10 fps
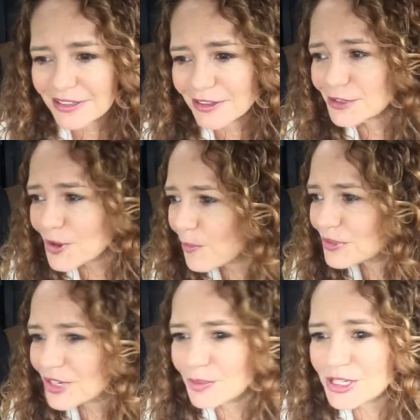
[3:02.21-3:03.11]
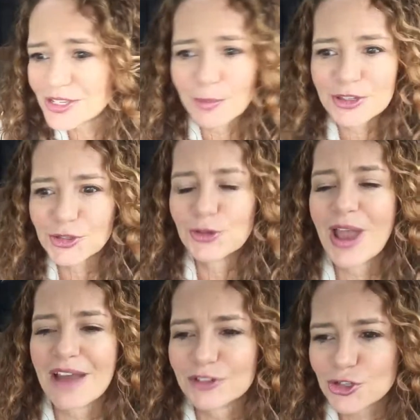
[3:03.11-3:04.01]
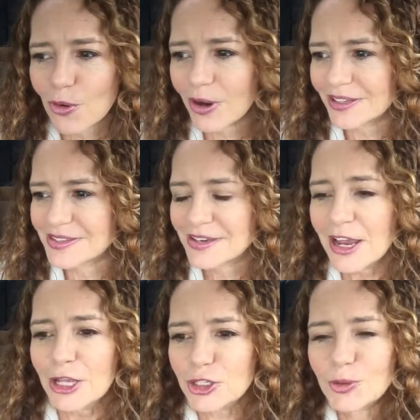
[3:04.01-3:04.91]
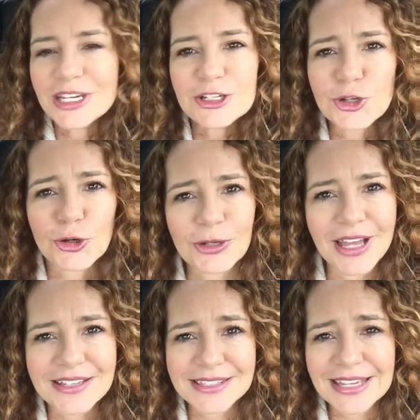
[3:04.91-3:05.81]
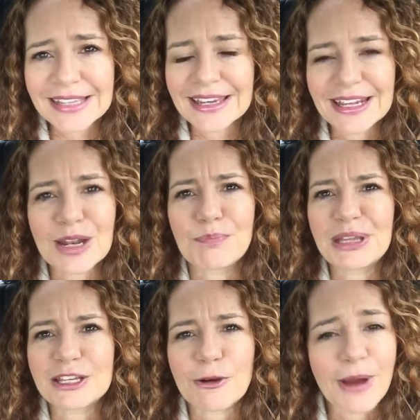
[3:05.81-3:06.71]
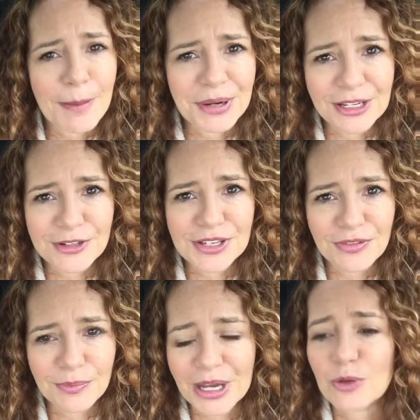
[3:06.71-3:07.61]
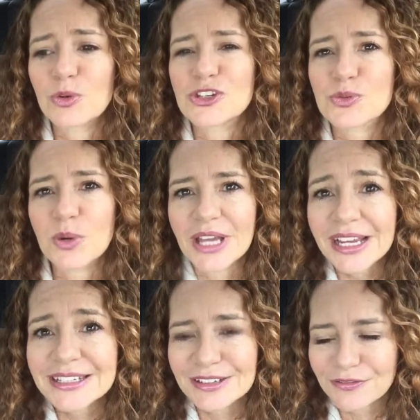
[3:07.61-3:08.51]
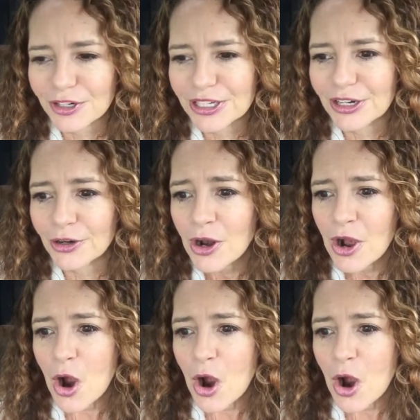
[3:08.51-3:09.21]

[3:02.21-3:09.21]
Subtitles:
There's always going to be someone. So you have a choice. You can internalize and take that in and beat the crap out of yourself about it, which is what I did for a year.